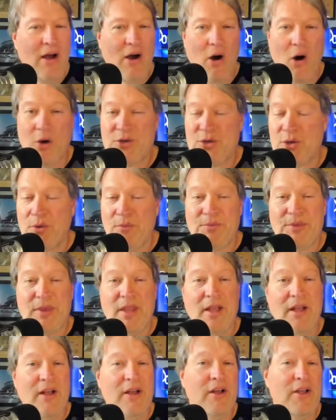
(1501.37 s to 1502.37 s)
Also,
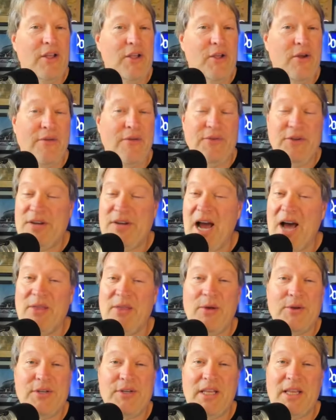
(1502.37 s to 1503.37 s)
if you
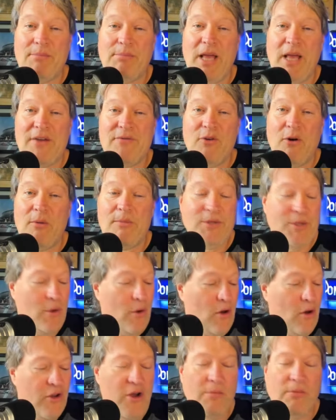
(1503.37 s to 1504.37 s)
download us on the platforms, the
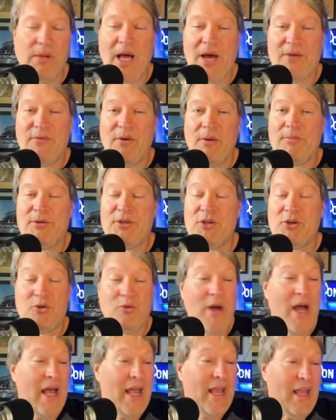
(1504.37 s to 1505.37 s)
audio platforms,
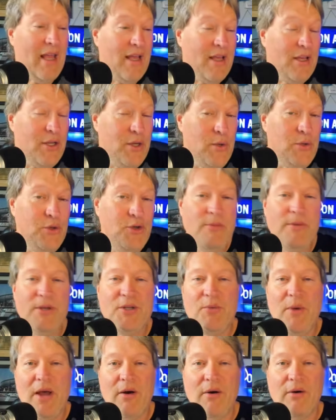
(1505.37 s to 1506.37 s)
try YouTube
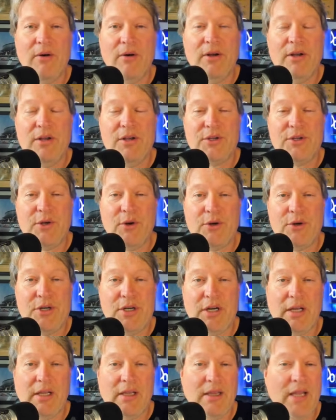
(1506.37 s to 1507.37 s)
as well.
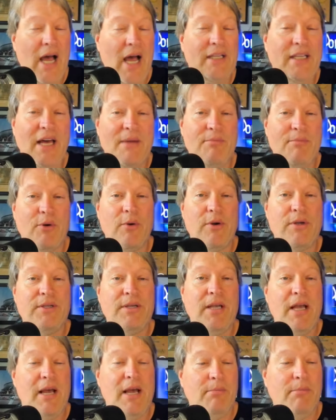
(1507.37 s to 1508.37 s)
Search Locked On Brewers.